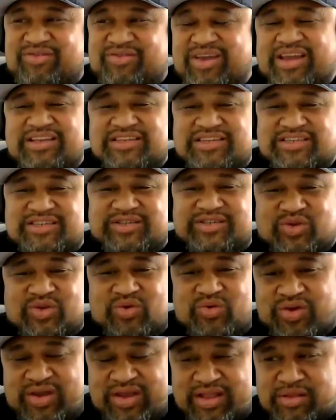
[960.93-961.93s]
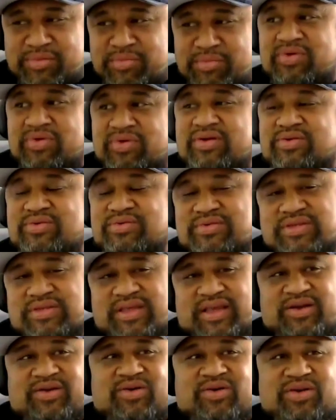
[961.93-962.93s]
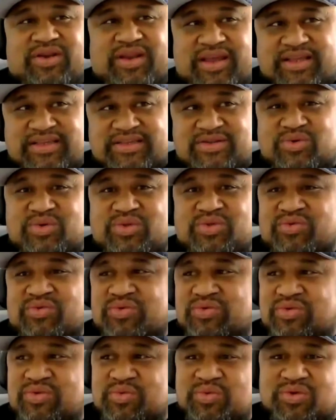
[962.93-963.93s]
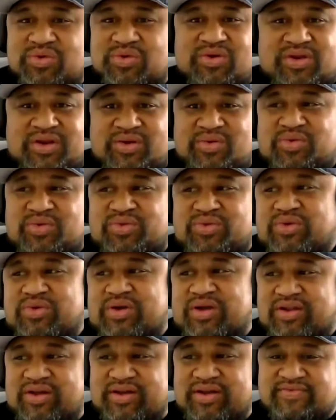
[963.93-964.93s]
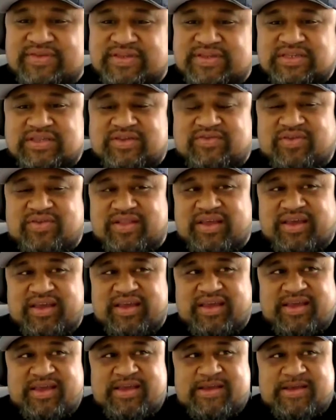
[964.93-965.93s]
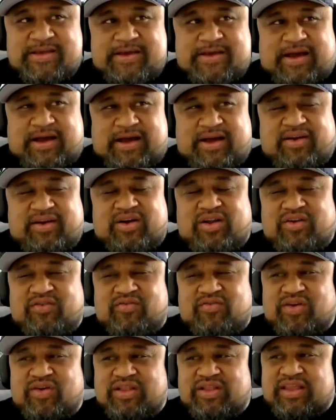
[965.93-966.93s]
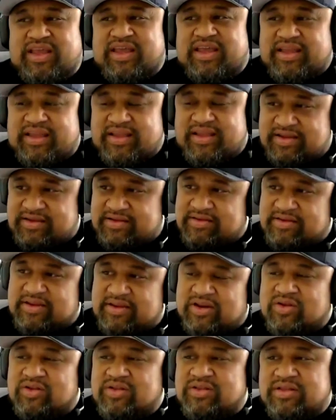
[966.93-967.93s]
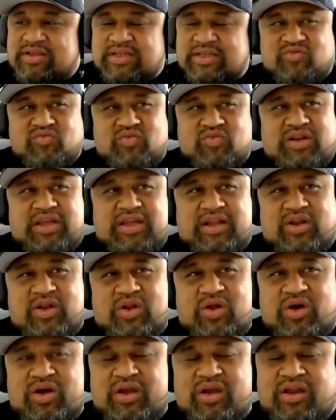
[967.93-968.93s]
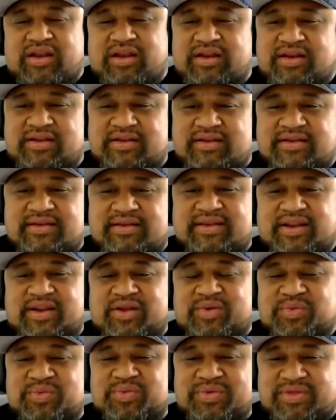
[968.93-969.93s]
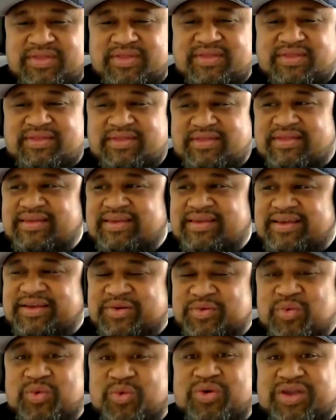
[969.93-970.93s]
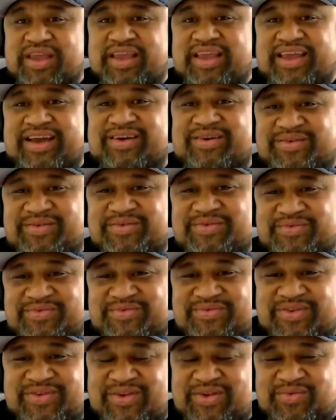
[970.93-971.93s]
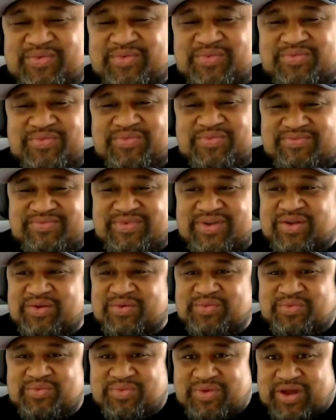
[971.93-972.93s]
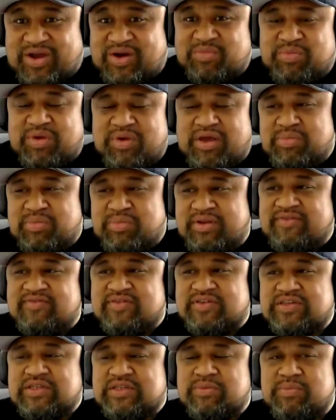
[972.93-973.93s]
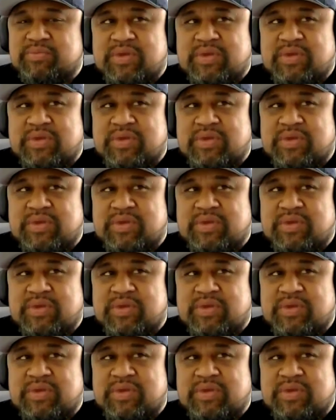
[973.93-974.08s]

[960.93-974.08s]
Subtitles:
creation story and the miracles that God has all through the Word and all through our lives and stuff like that. I kind of find that doesn't really align with walking out, our belief system.